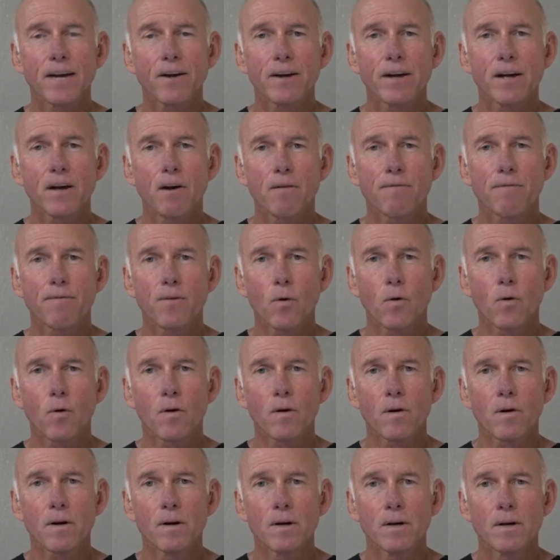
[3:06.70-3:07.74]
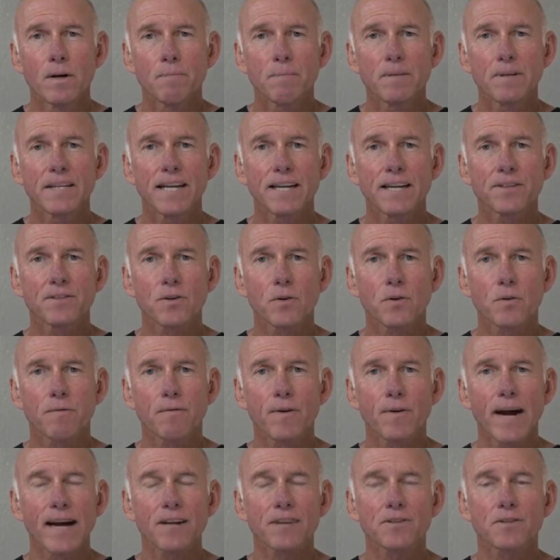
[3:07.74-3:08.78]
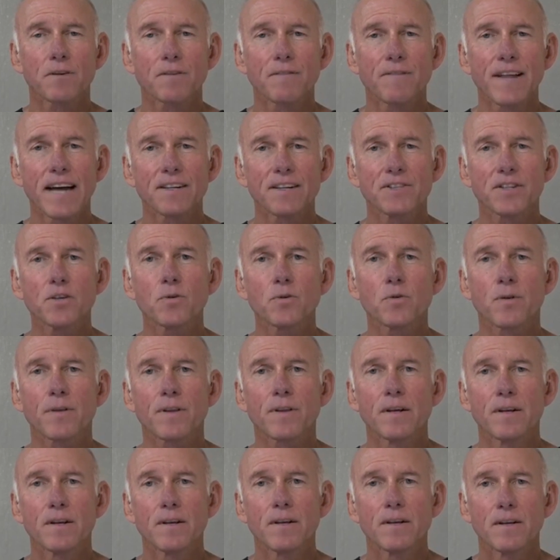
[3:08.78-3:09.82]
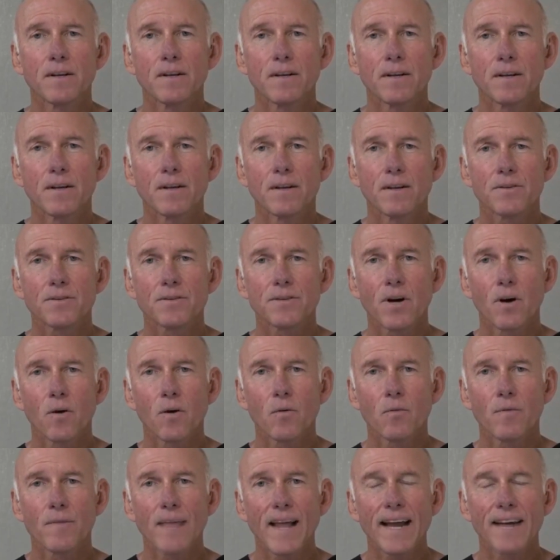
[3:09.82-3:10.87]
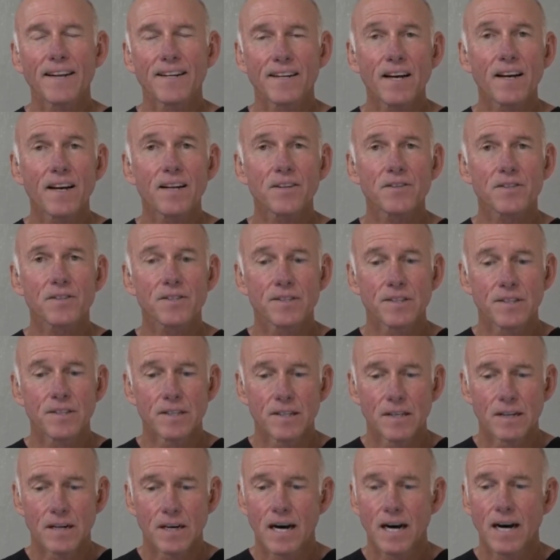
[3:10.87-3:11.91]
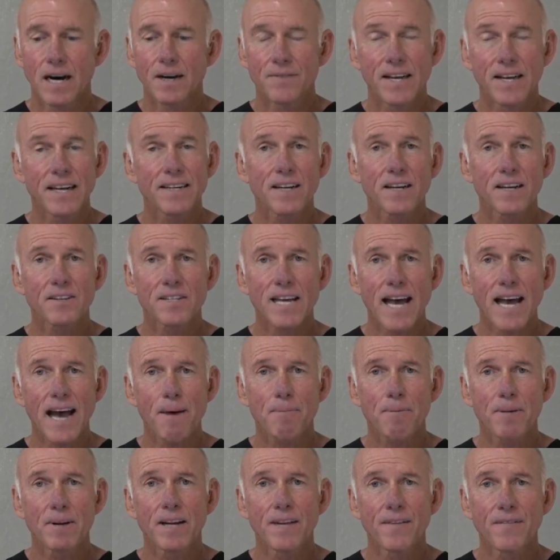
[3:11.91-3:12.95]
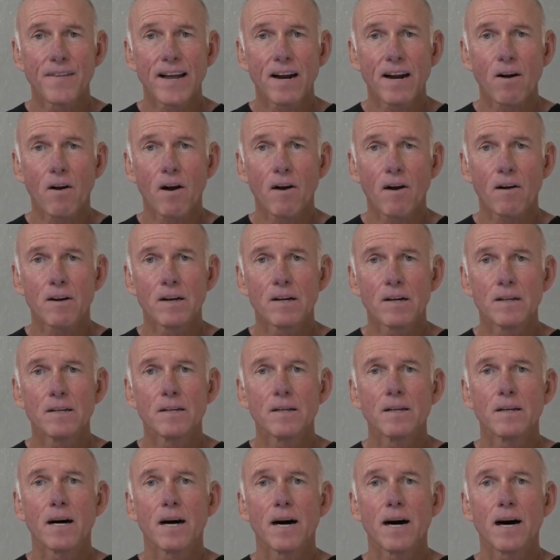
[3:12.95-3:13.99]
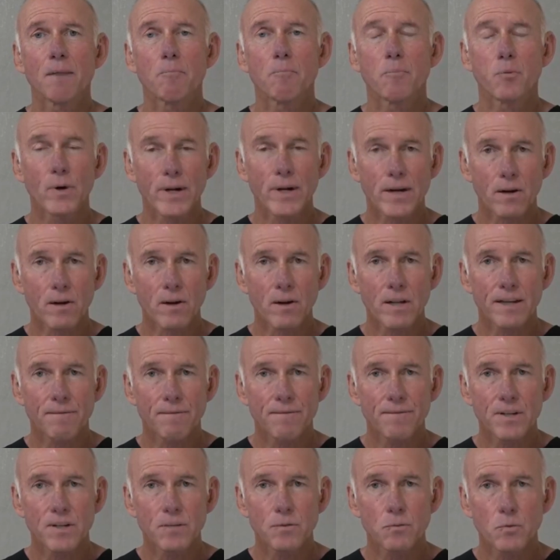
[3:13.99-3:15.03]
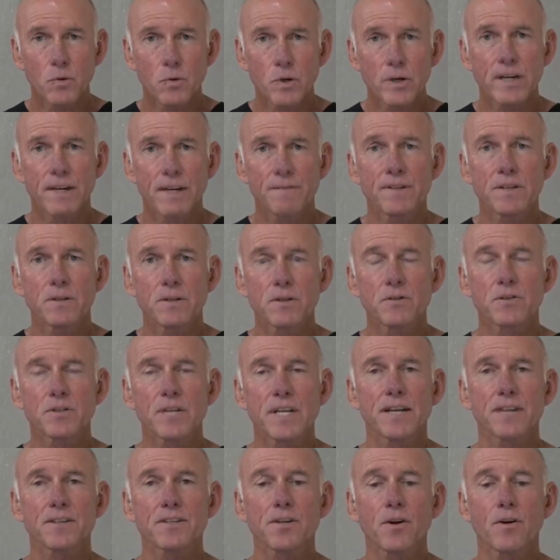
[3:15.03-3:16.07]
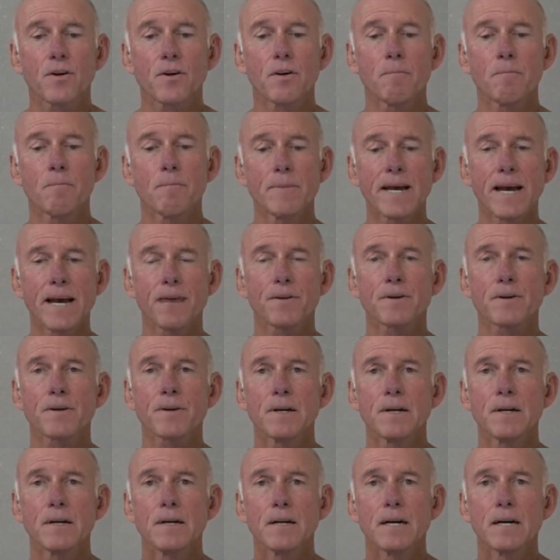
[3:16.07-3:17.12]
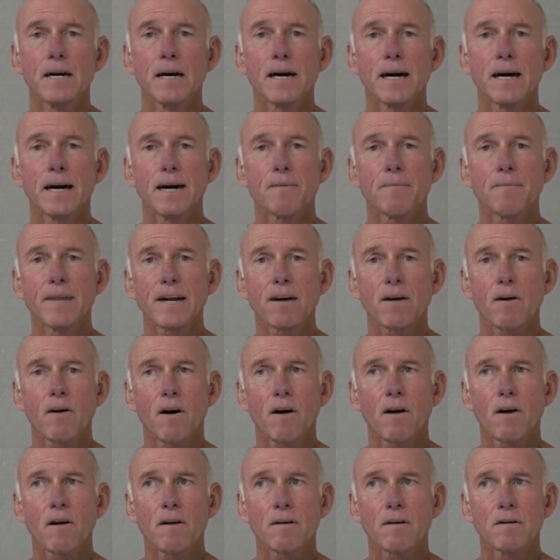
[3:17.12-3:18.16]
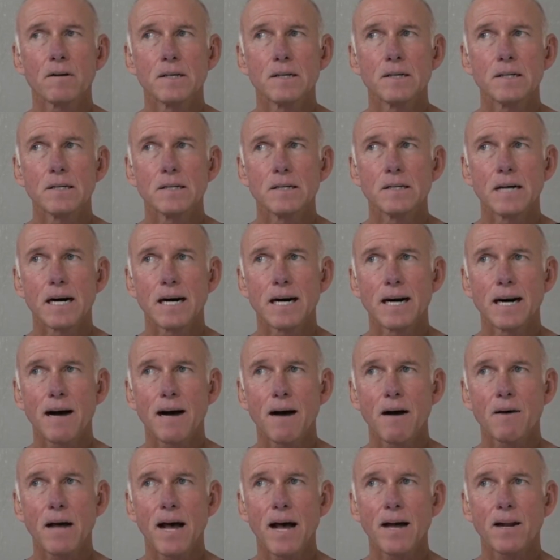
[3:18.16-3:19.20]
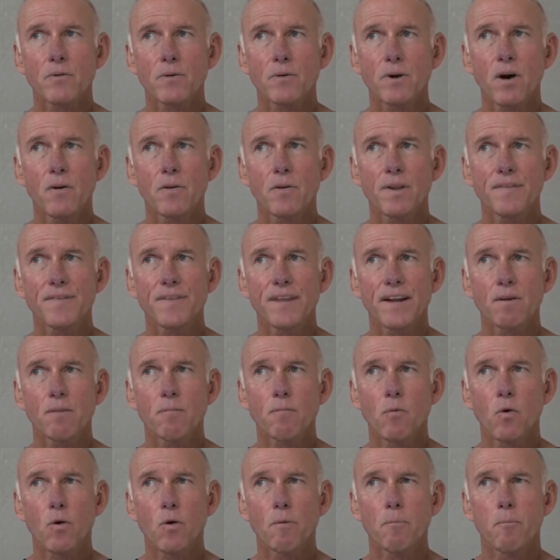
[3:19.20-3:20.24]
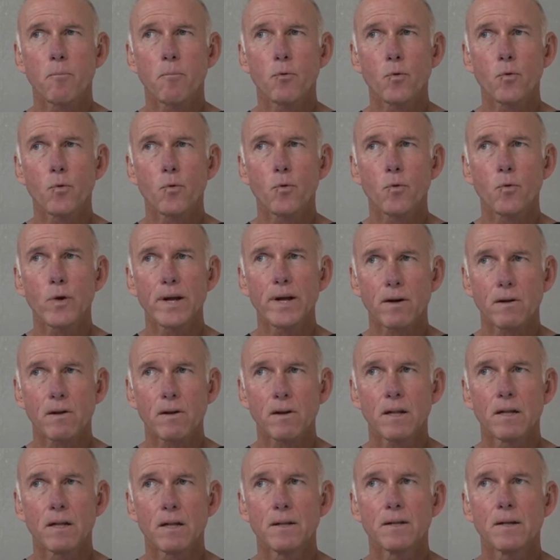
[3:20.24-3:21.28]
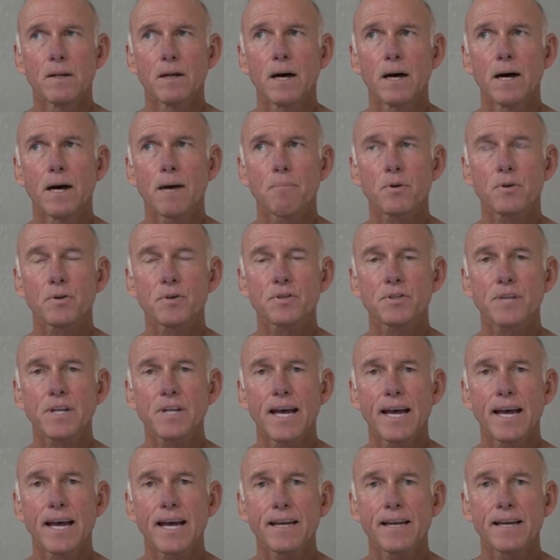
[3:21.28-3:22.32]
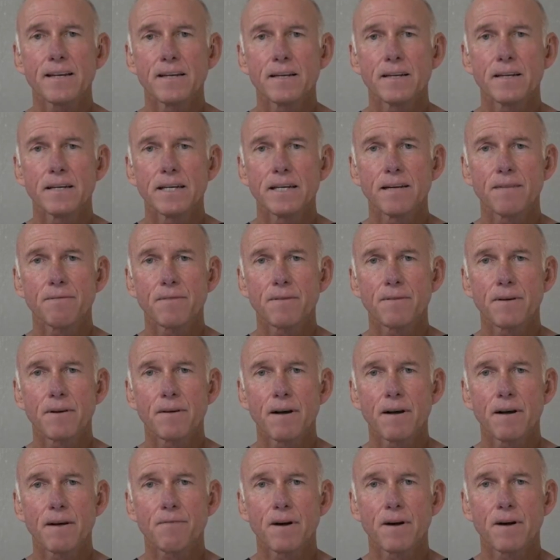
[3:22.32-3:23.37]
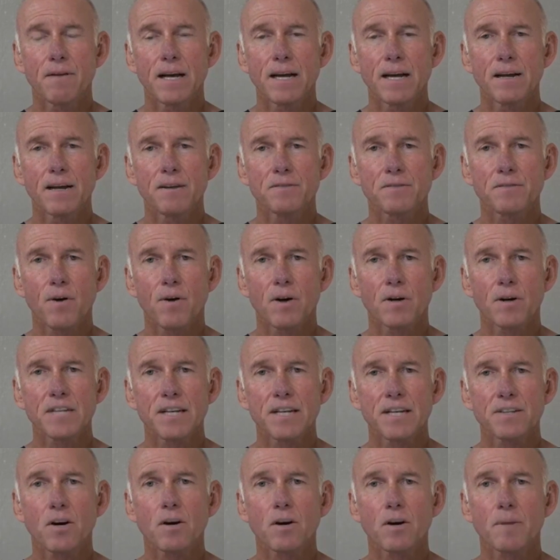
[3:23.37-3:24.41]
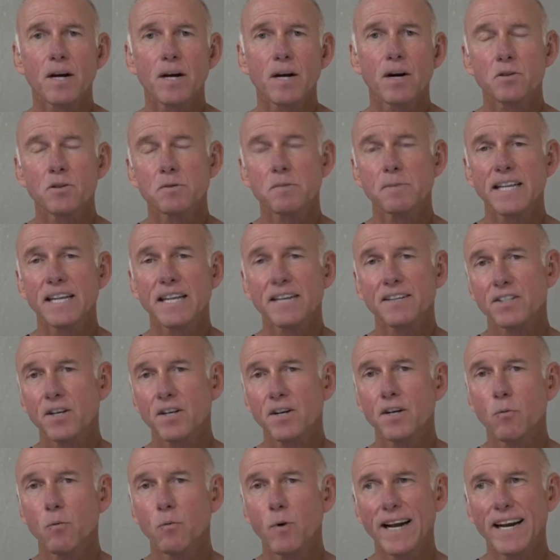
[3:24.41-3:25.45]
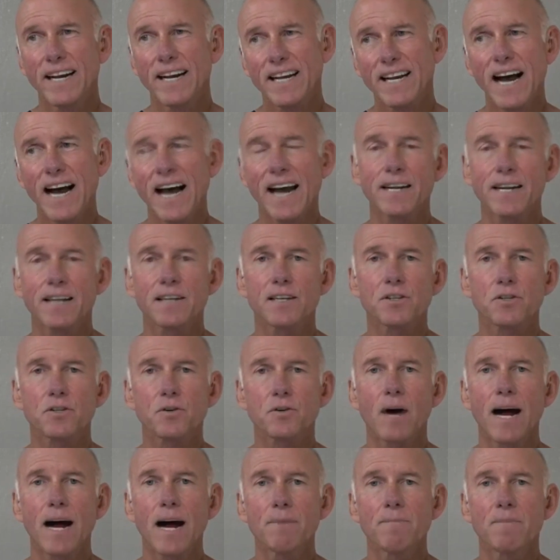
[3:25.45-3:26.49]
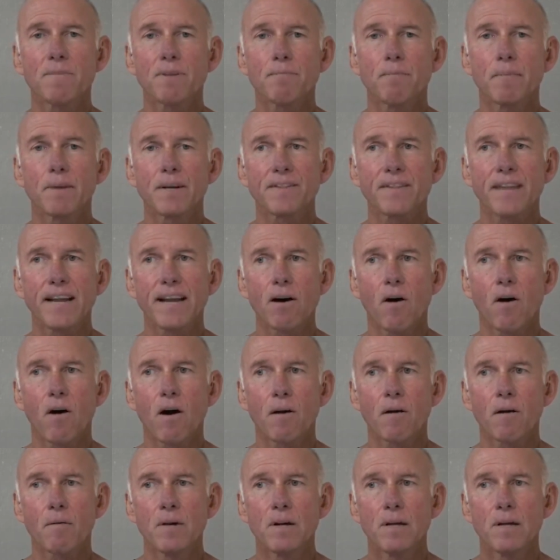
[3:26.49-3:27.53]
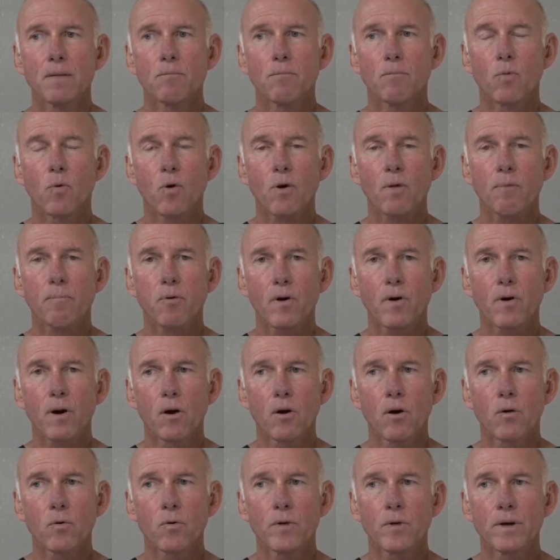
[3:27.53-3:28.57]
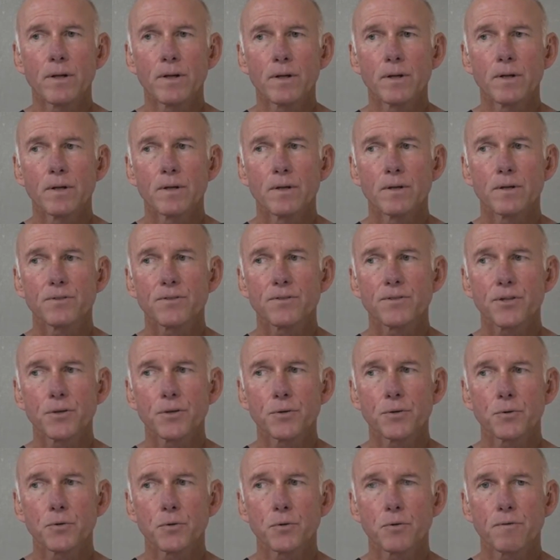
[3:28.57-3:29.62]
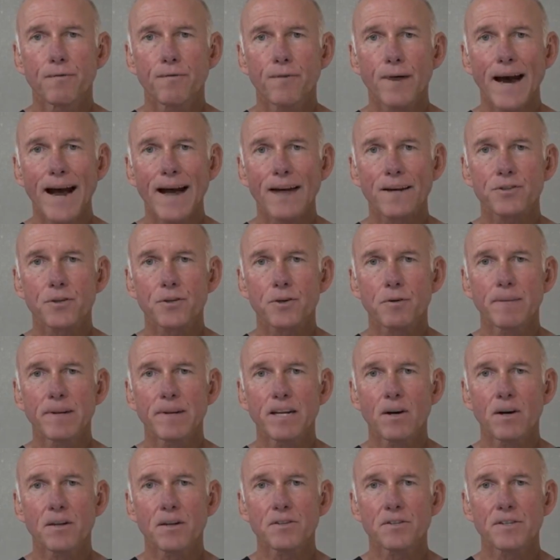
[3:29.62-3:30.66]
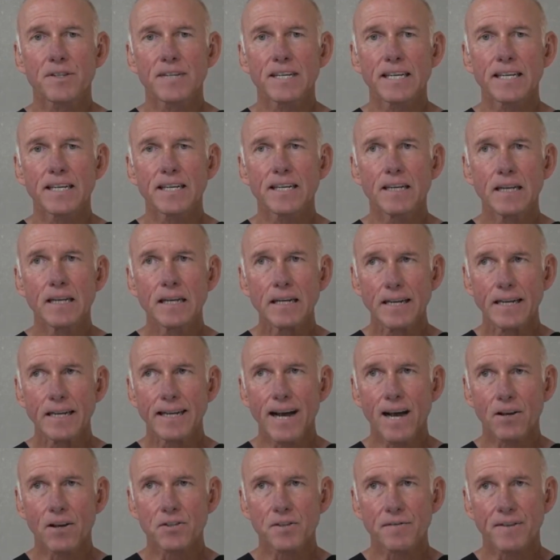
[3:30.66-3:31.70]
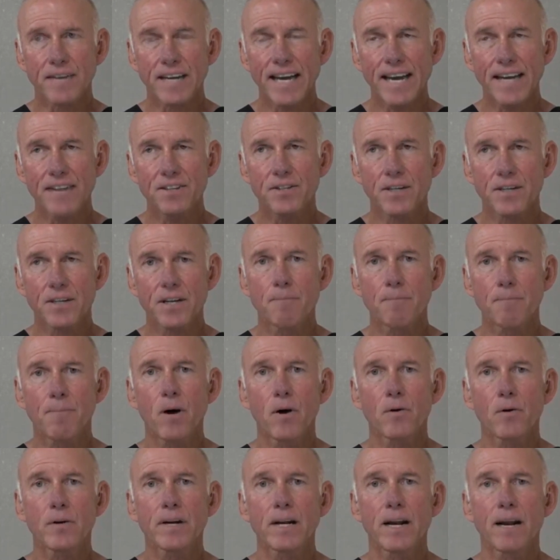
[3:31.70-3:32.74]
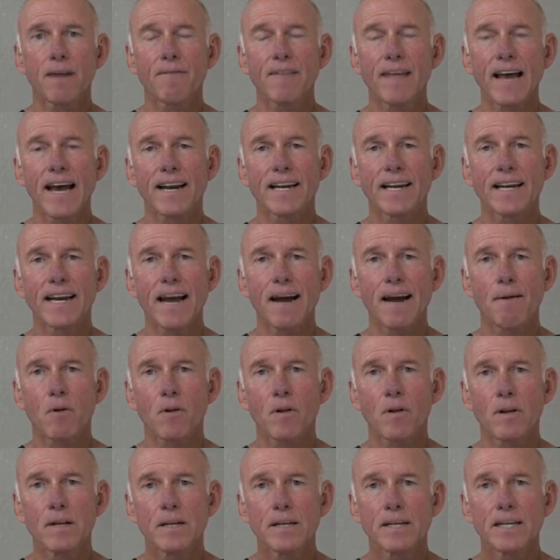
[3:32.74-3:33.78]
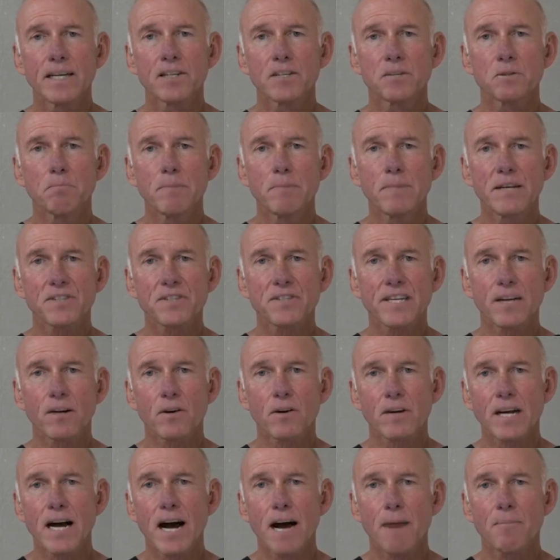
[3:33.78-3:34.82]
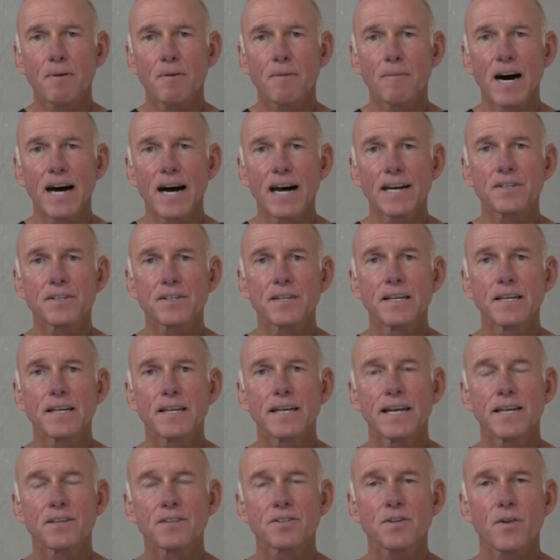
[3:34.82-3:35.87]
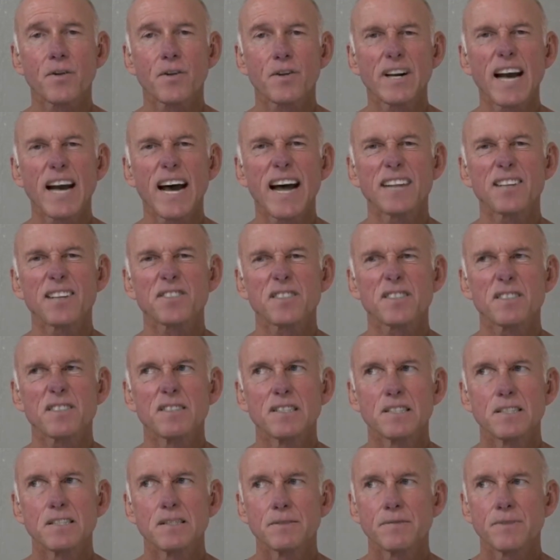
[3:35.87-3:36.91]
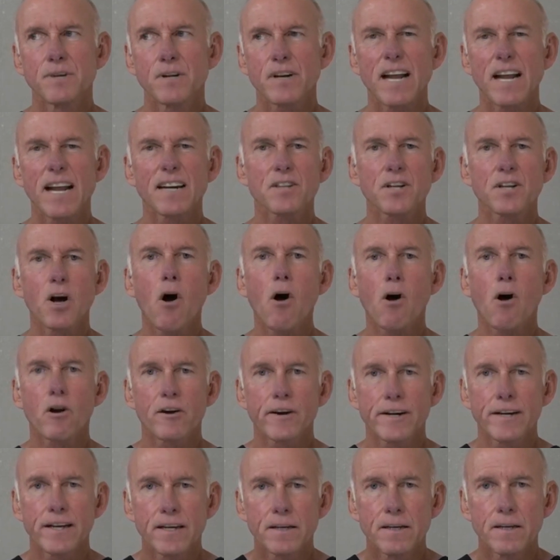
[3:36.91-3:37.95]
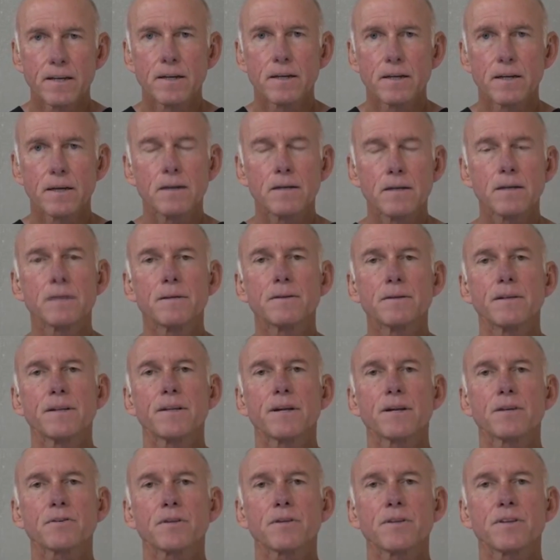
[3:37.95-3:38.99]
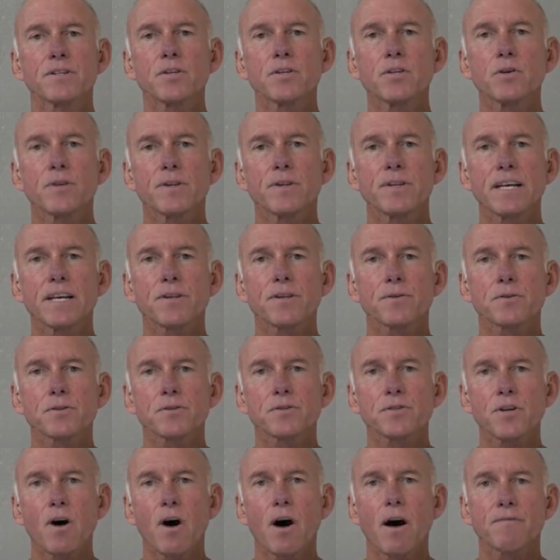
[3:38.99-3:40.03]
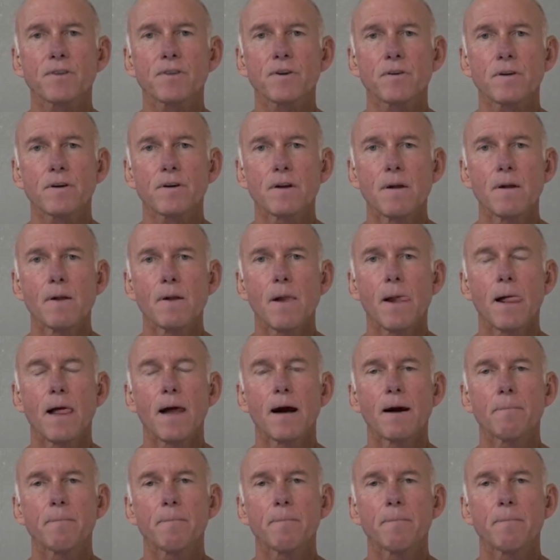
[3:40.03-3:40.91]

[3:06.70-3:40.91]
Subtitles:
scenario for potential fracture of that tooth. So that does happen, and they are brittle, if you use that term, Heather. They are, I don't know that they're more brittle per se, as far as that term goes, but that's a good way to kind of describe them. But they are more prone to fracture because the calcification component of that enamel is missing or compromised, and so they're not as hard. the teeth are softer